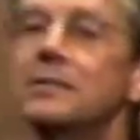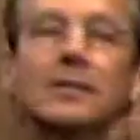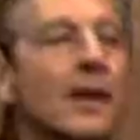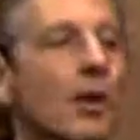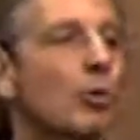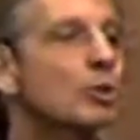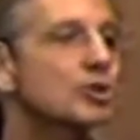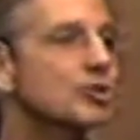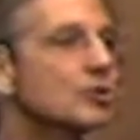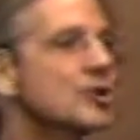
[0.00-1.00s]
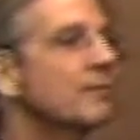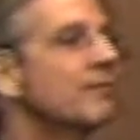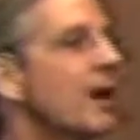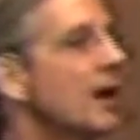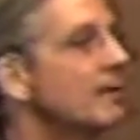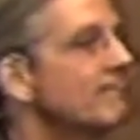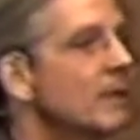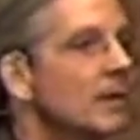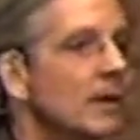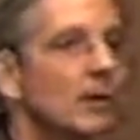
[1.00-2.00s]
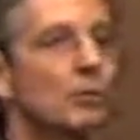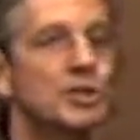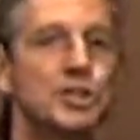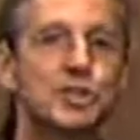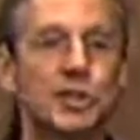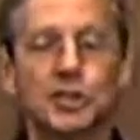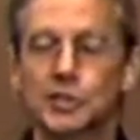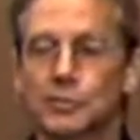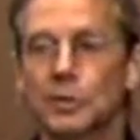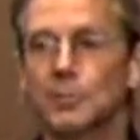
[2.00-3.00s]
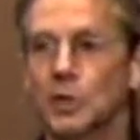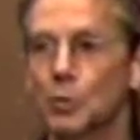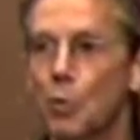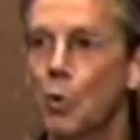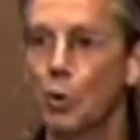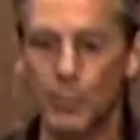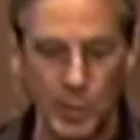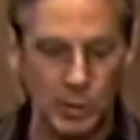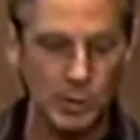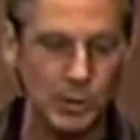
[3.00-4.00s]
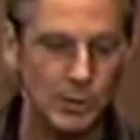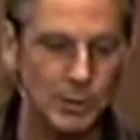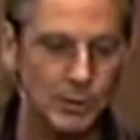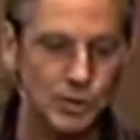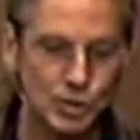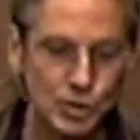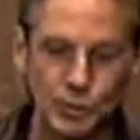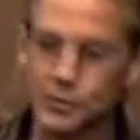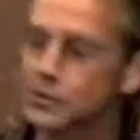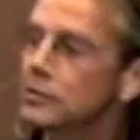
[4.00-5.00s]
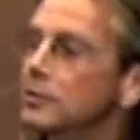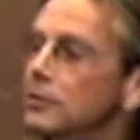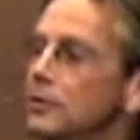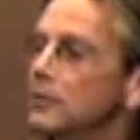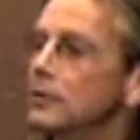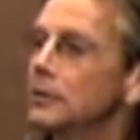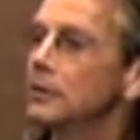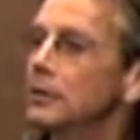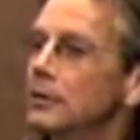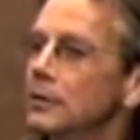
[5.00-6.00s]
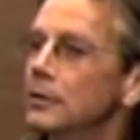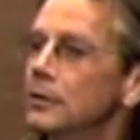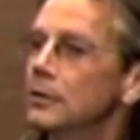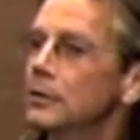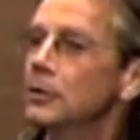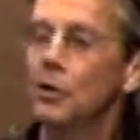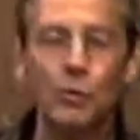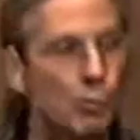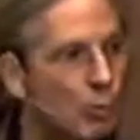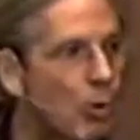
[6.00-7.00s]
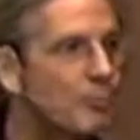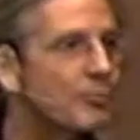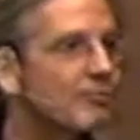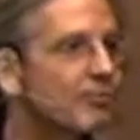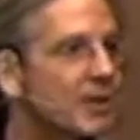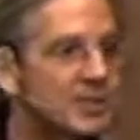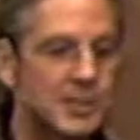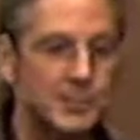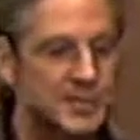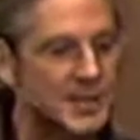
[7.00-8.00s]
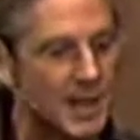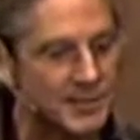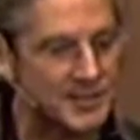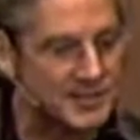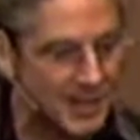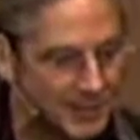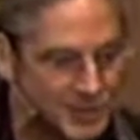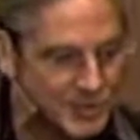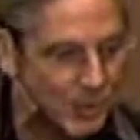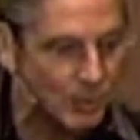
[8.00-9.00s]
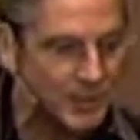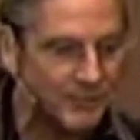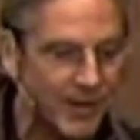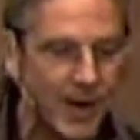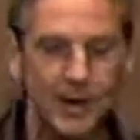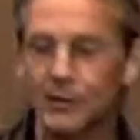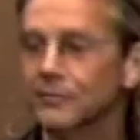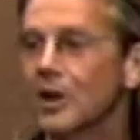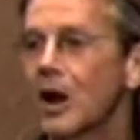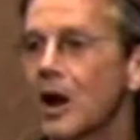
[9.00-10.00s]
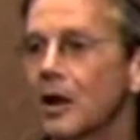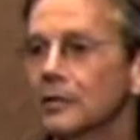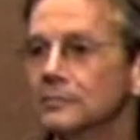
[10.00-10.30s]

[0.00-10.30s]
you today, are we a church on fire? Or are we just an extremely warm church. You know, the warmth of friendship, it's not the same as the holy fire of God.